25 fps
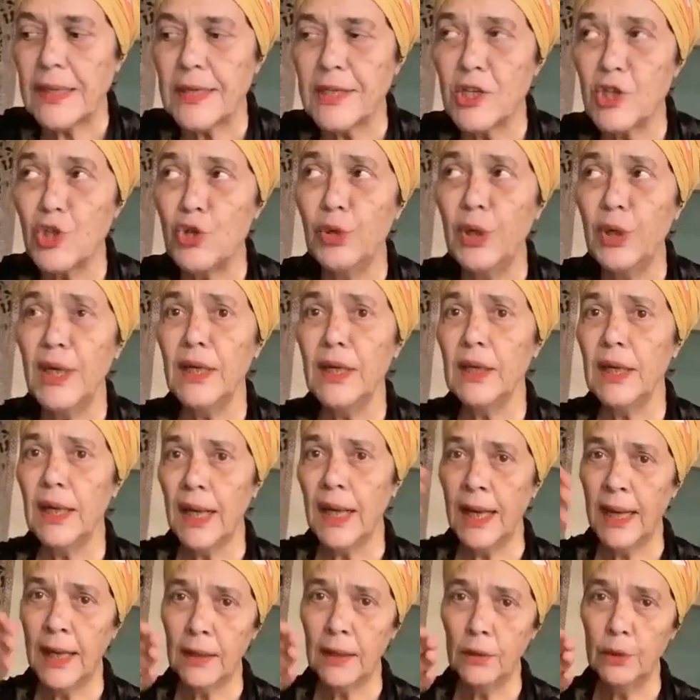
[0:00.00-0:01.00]
So I
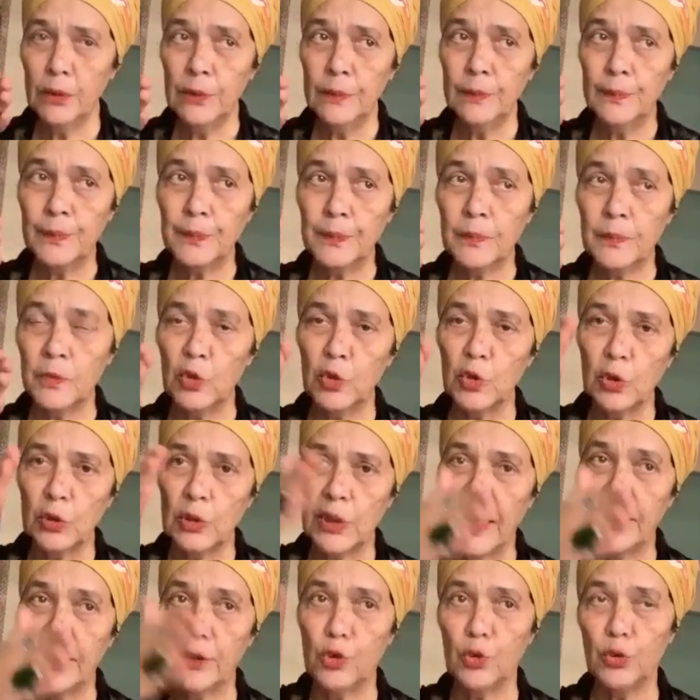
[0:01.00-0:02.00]

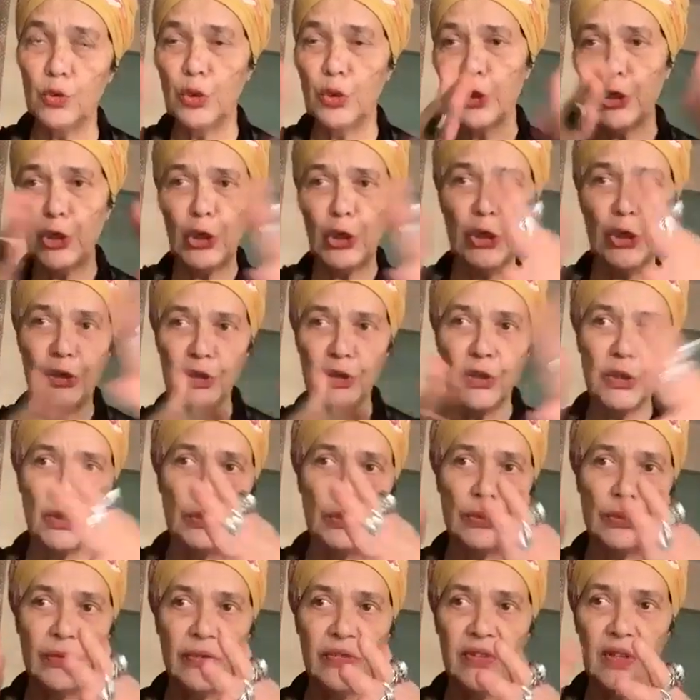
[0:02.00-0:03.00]
don't cut
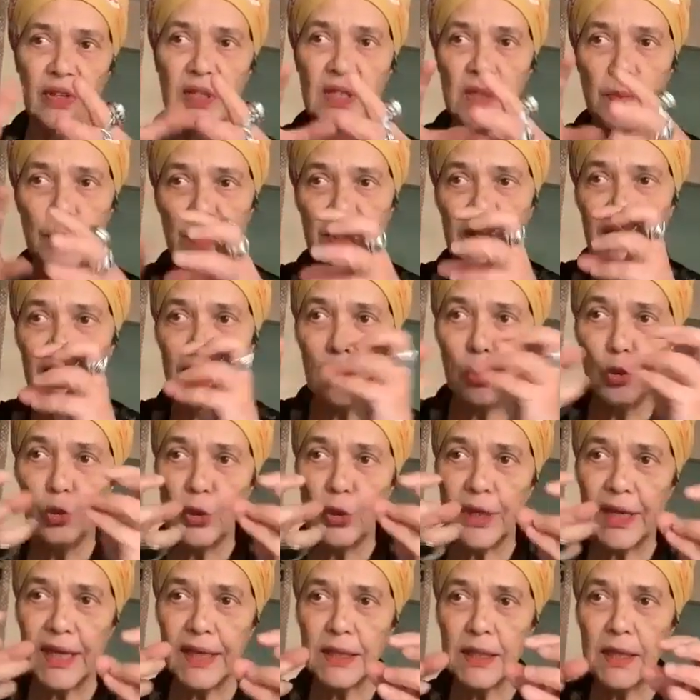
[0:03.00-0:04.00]
things, but I
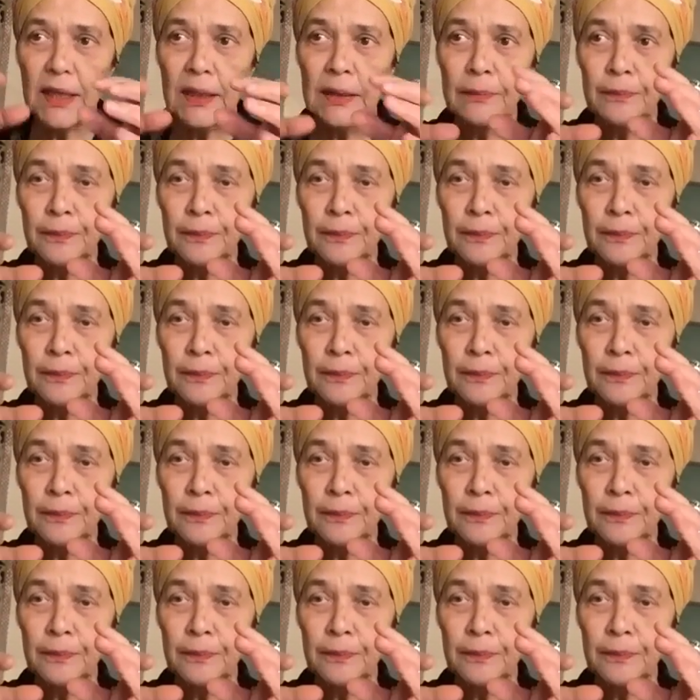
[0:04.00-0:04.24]
look at